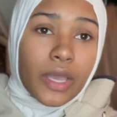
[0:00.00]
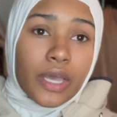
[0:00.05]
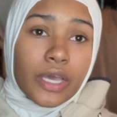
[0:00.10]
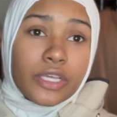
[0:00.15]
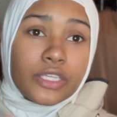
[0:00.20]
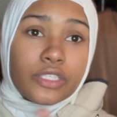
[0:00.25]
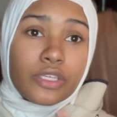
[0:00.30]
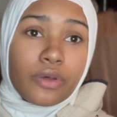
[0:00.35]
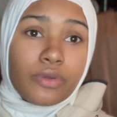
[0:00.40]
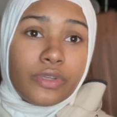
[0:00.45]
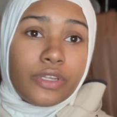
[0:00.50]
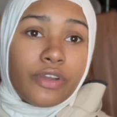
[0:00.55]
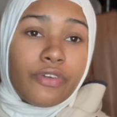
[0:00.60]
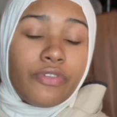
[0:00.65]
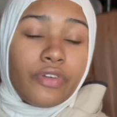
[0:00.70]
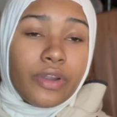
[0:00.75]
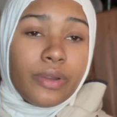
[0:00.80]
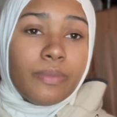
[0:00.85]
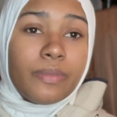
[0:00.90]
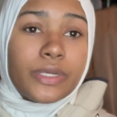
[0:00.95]
So
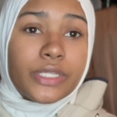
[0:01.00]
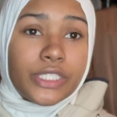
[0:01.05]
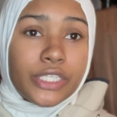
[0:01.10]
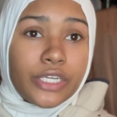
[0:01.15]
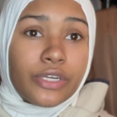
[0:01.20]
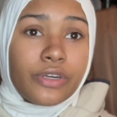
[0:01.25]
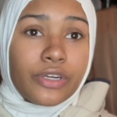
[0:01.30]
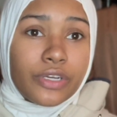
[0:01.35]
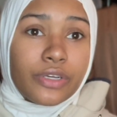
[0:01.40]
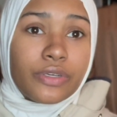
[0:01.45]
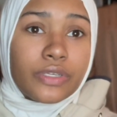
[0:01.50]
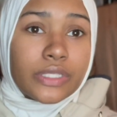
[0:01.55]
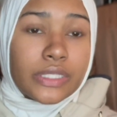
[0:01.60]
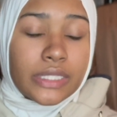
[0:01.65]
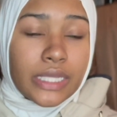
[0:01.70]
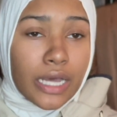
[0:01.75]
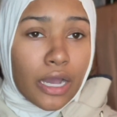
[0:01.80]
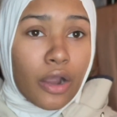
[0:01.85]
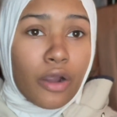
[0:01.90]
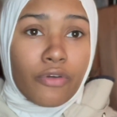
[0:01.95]
different materials
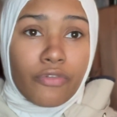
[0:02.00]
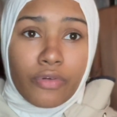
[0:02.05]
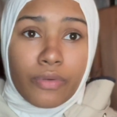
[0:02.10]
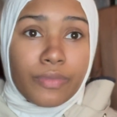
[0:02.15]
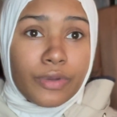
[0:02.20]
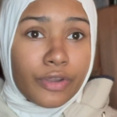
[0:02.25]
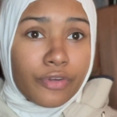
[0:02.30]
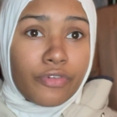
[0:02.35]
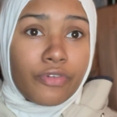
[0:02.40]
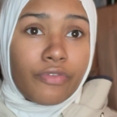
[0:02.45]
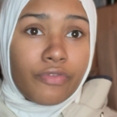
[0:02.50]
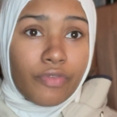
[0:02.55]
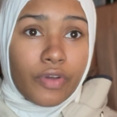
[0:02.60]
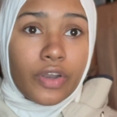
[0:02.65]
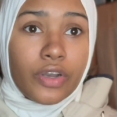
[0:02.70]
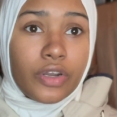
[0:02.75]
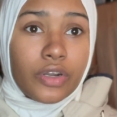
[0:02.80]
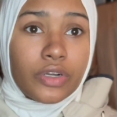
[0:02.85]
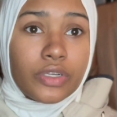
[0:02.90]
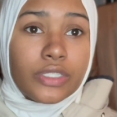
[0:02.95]
are from different
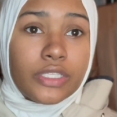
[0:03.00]
vendors.